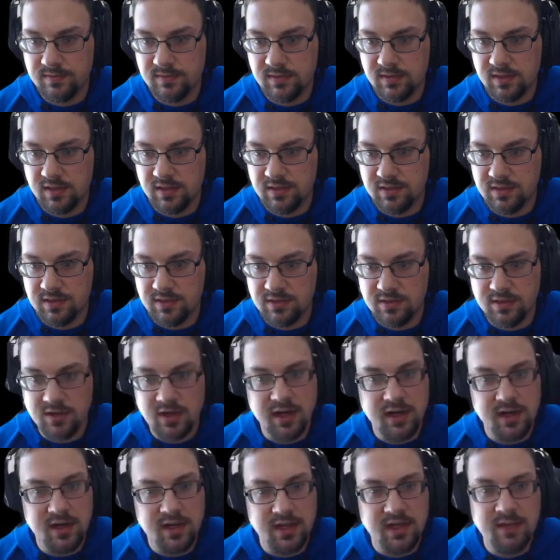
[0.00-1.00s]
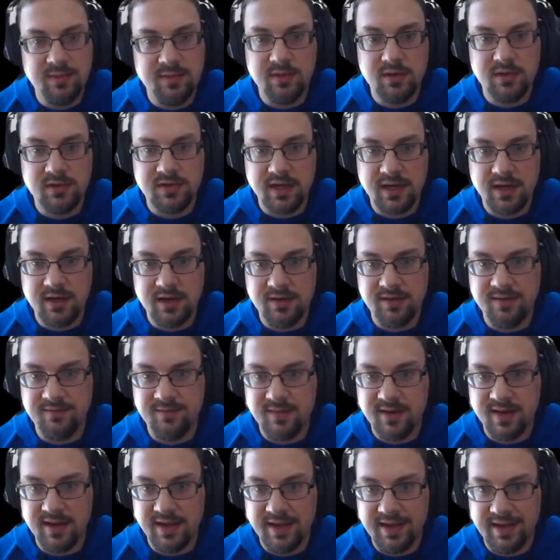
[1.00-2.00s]
Because they're trying to keep those out of
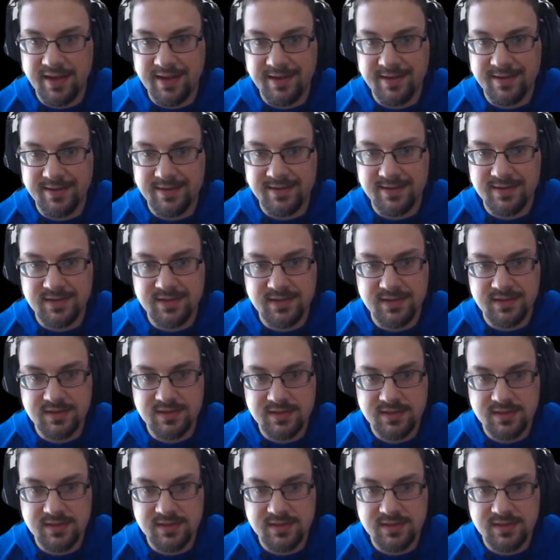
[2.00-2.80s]
my hands.